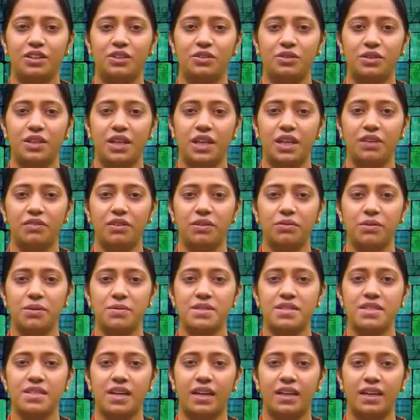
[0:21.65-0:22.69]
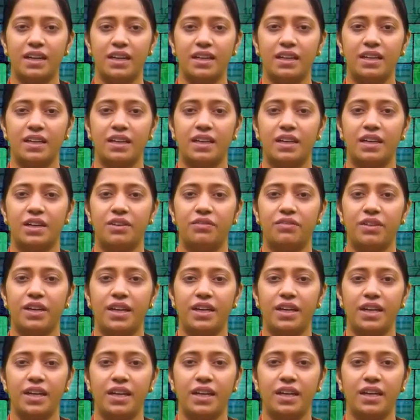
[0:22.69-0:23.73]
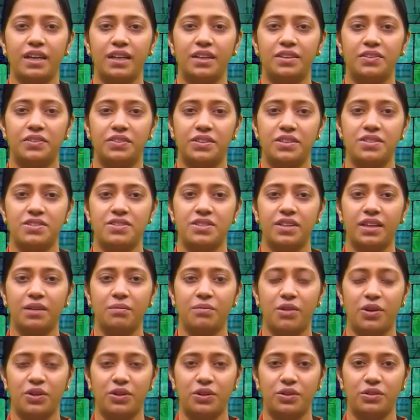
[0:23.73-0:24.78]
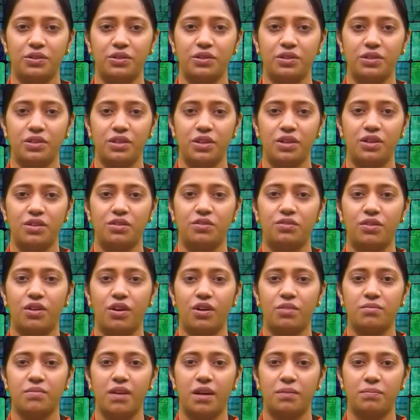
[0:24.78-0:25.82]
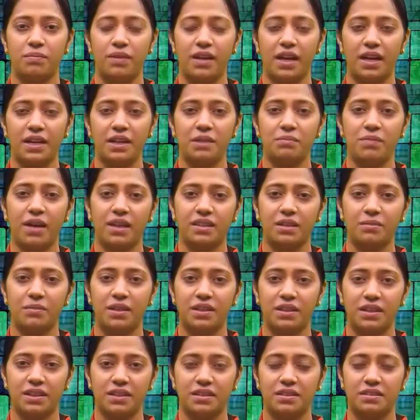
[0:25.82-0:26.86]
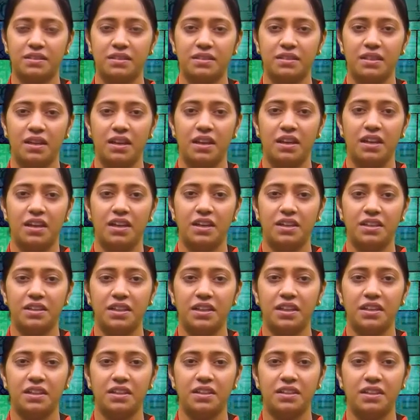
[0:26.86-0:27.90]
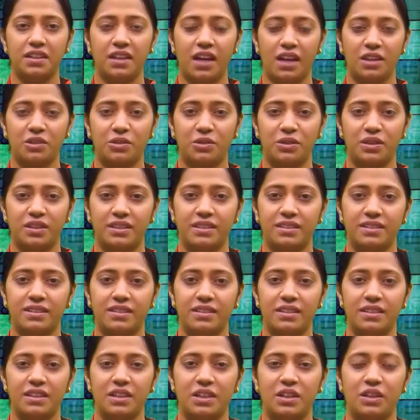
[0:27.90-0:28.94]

Today we will be studying a very interesting module from Applied Mathematics Integral Calculus,